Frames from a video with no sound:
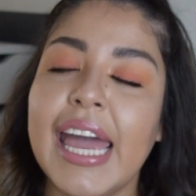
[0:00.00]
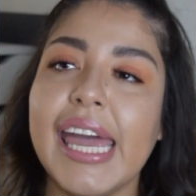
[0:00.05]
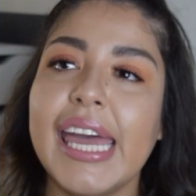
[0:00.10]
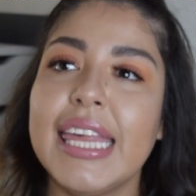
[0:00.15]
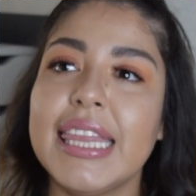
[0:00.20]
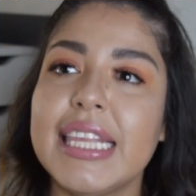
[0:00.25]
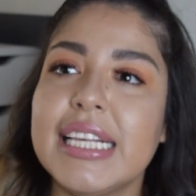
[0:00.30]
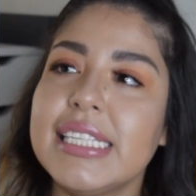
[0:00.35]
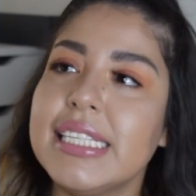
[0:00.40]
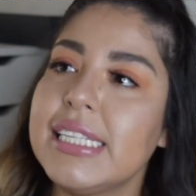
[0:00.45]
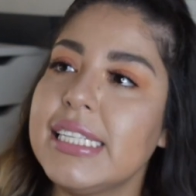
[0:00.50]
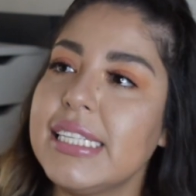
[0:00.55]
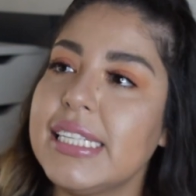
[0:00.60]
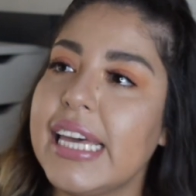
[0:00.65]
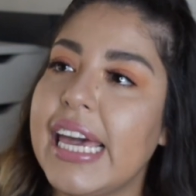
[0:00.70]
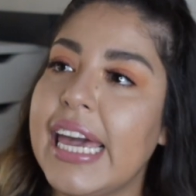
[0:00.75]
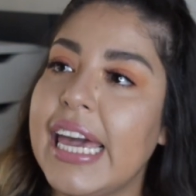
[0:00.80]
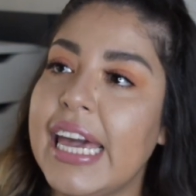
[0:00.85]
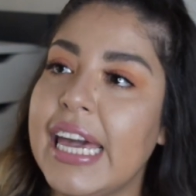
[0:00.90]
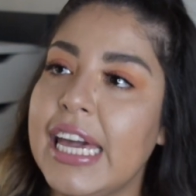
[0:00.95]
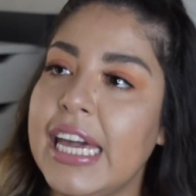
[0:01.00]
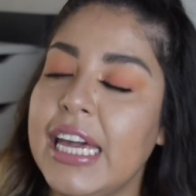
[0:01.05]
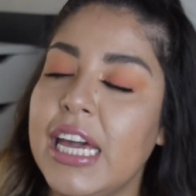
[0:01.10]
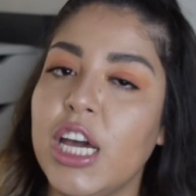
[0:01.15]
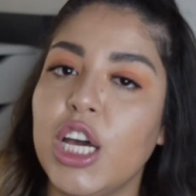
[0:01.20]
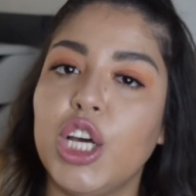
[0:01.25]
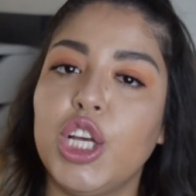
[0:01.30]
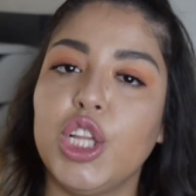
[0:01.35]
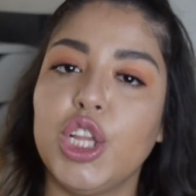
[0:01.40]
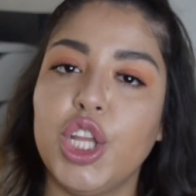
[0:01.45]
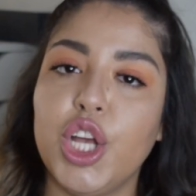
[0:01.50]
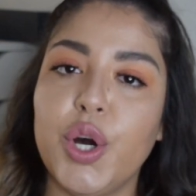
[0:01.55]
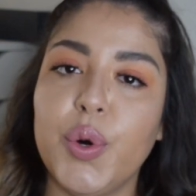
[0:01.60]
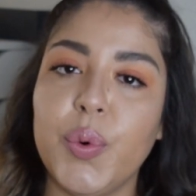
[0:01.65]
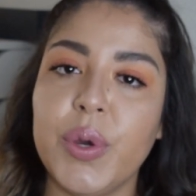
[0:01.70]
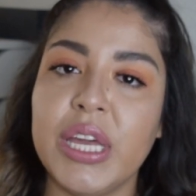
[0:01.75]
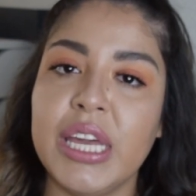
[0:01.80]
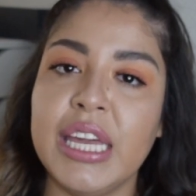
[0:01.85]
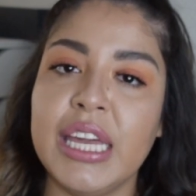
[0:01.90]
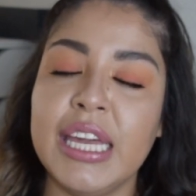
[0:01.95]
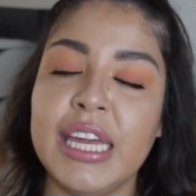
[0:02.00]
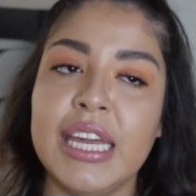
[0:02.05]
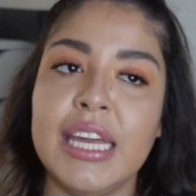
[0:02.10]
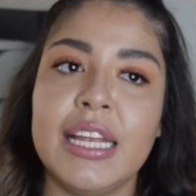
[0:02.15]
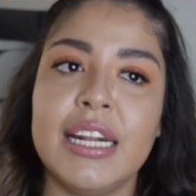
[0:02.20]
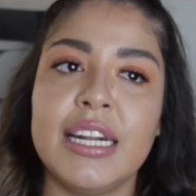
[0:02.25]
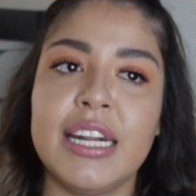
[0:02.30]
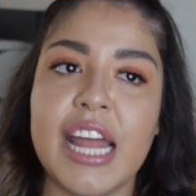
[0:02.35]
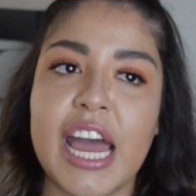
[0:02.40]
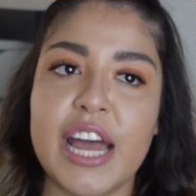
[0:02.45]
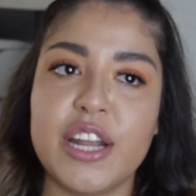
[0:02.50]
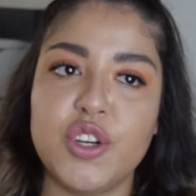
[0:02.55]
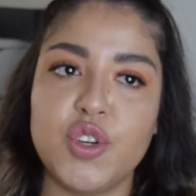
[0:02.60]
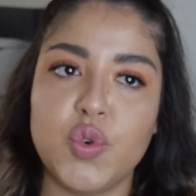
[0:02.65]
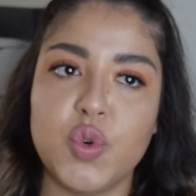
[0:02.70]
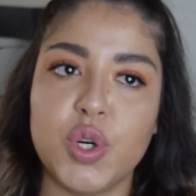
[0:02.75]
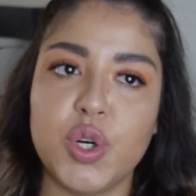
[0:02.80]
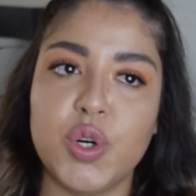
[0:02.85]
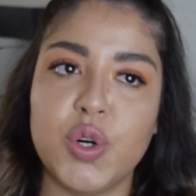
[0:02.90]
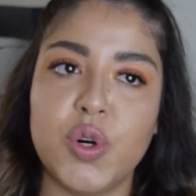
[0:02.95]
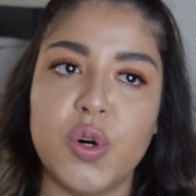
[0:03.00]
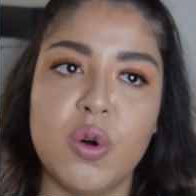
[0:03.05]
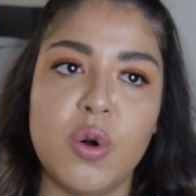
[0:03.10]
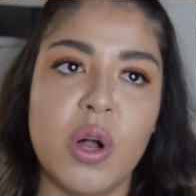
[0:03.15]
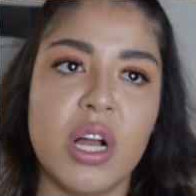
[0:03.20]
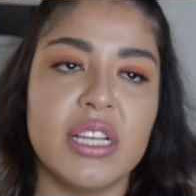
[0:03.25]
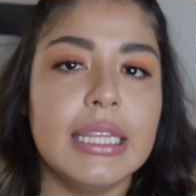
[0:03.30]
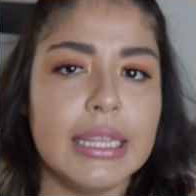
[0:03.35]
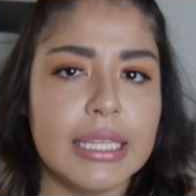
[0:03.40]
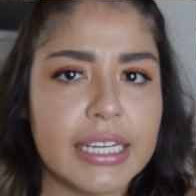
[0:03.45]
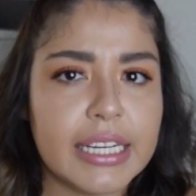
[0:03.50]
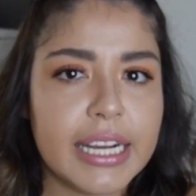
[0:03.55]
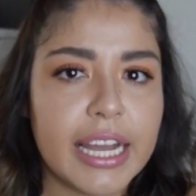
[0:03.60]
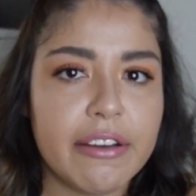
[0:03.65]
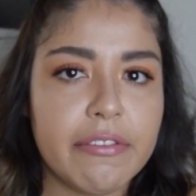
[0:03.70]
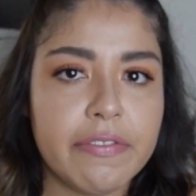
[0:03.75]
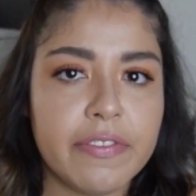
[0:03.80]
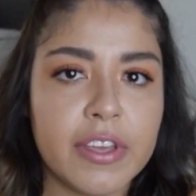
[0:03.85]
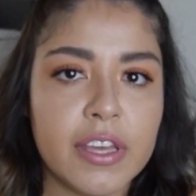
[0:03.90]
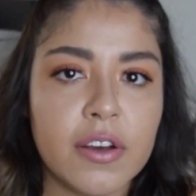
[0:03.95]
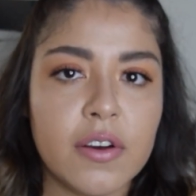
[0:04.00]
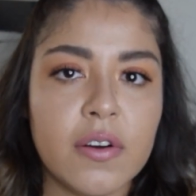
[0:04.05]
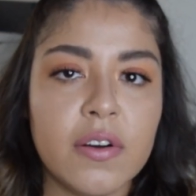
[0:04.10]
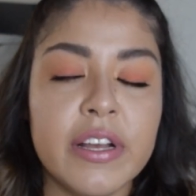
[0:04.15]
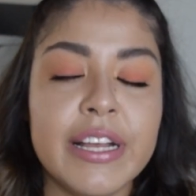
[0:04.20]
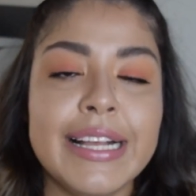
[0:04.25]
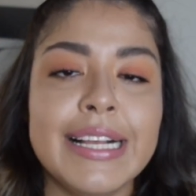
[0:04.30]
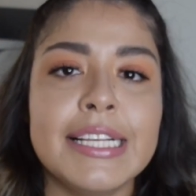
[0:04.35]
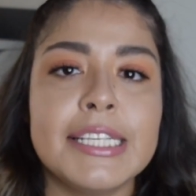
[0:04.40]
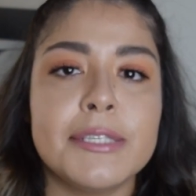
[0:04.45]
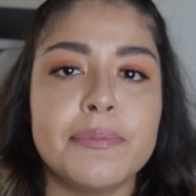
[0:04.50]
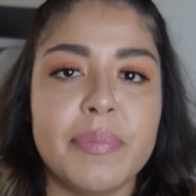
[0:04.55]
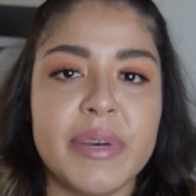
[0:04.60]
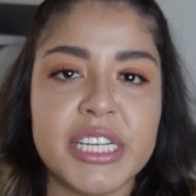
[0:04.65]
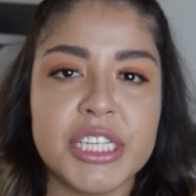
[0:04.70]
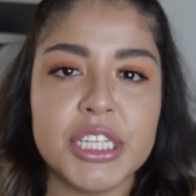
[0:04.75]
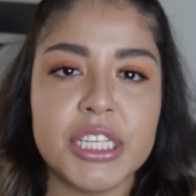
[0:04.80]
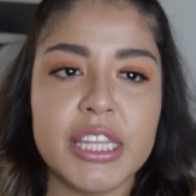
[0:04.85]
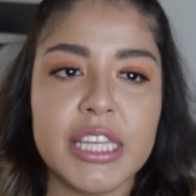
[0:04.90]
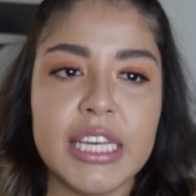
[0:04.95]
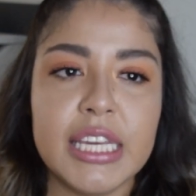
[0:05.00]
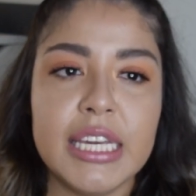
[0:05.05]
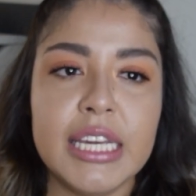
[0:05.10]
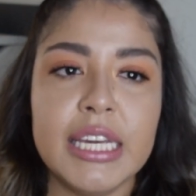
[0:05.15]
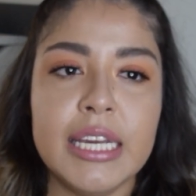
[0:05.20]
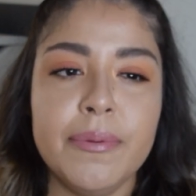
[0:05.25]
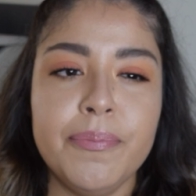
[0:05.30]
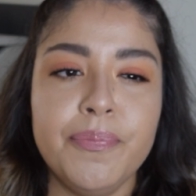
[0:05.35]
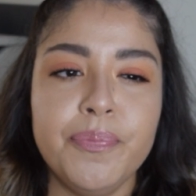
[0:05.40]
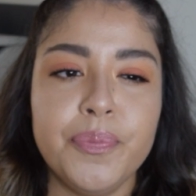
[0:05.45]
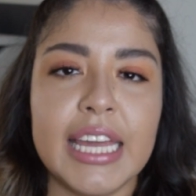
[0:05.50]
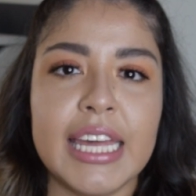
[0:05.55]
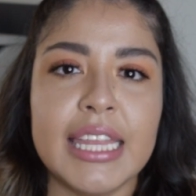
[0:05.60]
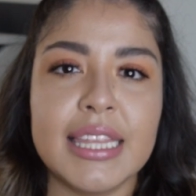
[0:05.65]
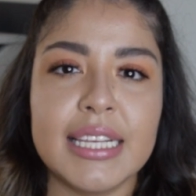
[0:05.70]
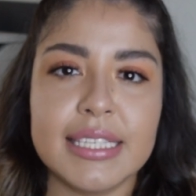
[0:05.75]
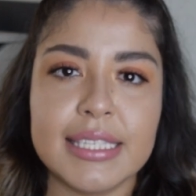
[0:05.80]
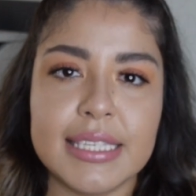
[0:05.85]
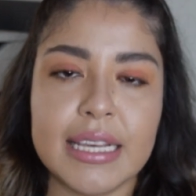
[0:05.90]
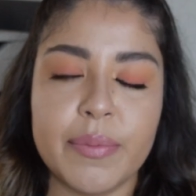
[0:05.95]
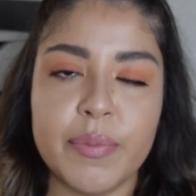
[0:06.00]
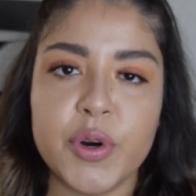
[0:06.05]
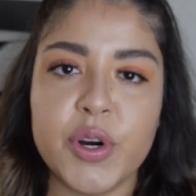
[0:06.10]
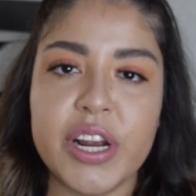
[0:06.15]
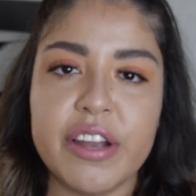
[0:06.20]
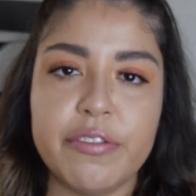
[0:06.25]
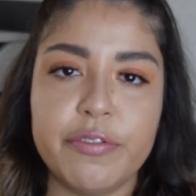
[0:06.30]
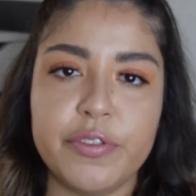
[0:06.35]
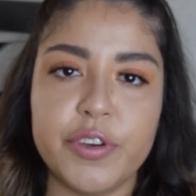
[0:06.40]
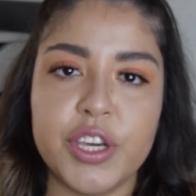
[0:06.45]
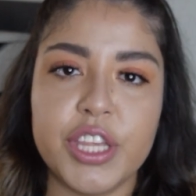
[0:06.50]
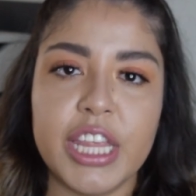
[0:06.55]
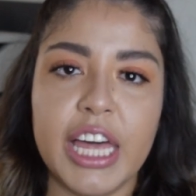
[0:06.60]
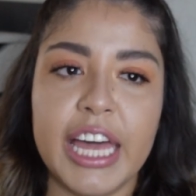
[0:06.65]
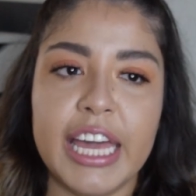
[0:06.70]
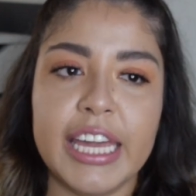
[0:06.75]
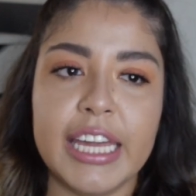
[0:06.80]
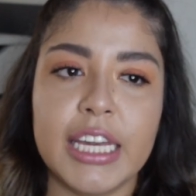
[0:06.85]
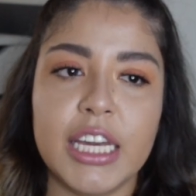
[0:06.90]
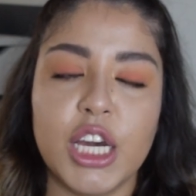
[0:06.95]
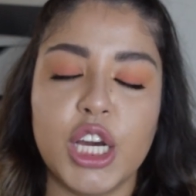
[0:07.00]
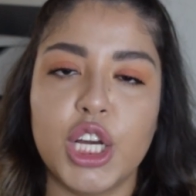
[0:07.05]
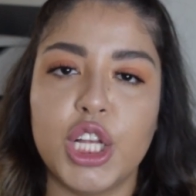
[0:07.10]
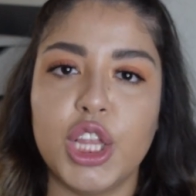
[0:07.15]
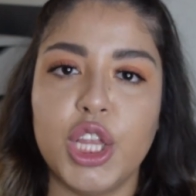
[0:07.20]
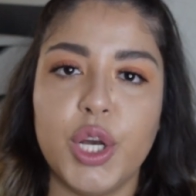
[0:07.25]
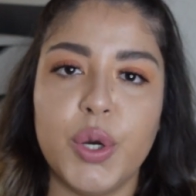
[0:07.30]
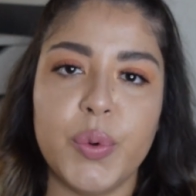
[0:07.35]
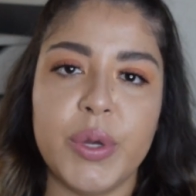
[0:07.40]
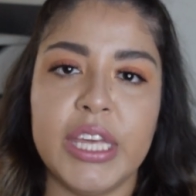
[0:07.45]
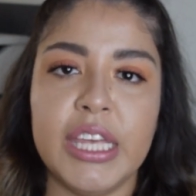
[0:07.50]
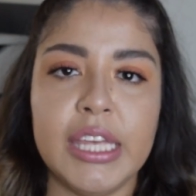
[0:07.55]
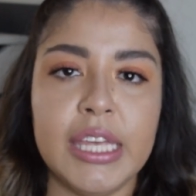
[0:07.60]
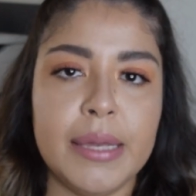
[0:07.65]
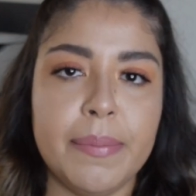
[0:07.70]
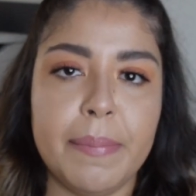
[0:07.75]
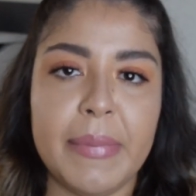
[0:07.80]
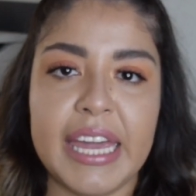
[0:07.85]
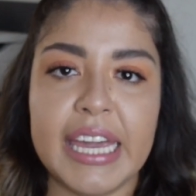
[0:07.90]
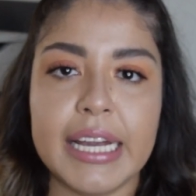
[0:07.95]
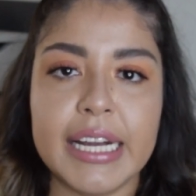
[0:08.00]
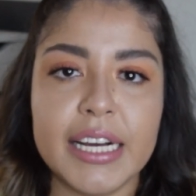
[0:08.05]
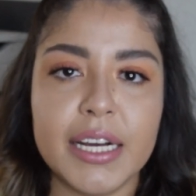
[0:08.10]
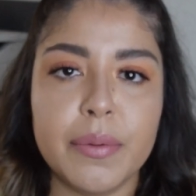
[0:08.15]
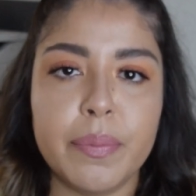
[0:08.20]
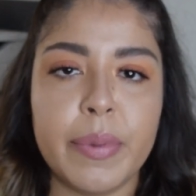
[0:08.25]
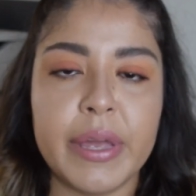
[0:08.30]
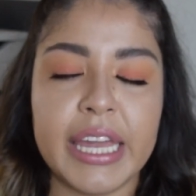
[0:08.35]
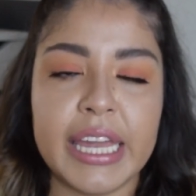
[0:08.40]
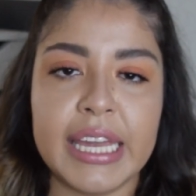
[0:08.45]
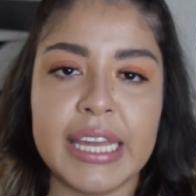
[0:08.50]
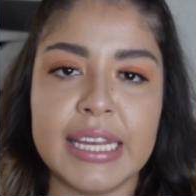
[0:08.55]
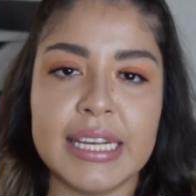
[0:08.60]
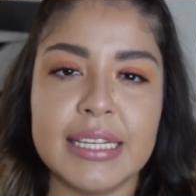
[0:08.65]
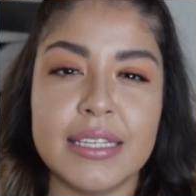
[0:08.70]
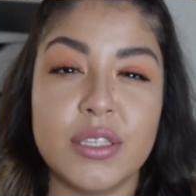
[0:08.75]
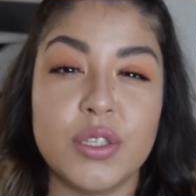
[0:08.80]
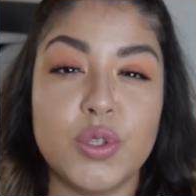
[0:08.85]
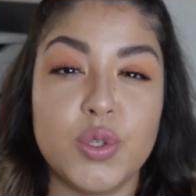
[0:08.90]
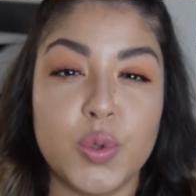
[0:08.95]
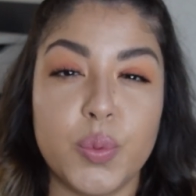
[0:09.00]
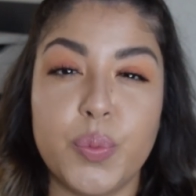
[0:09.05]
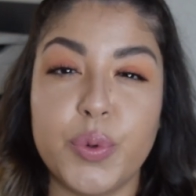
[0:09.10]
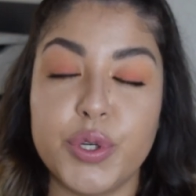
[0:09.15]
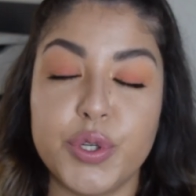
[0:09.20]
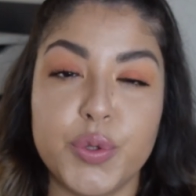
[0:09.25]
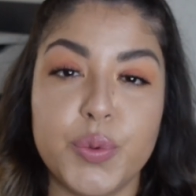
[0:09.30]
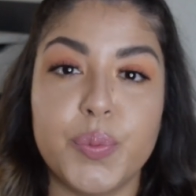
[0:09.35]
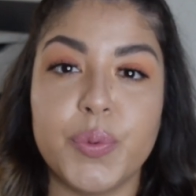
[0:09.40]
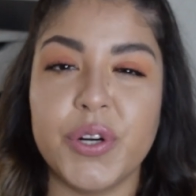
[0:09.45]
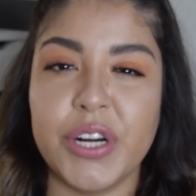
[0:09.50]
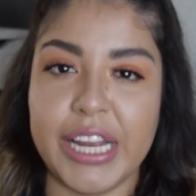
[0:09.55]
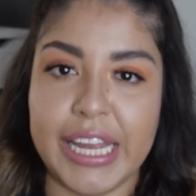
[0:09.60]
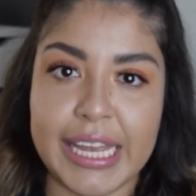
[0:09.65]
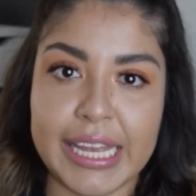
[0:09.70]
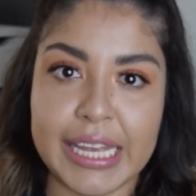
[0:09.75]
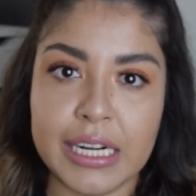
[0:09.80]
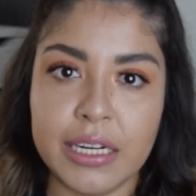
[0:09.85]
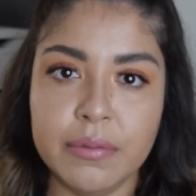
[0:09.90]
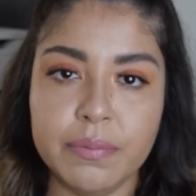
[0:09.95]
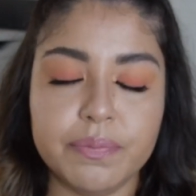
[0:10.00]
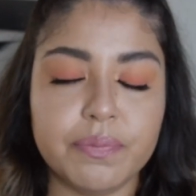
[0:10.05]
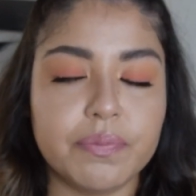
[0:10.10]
And this is a glowy, natural look, I feel. Especially in the summer, I feel like glowy makeup is super, super in.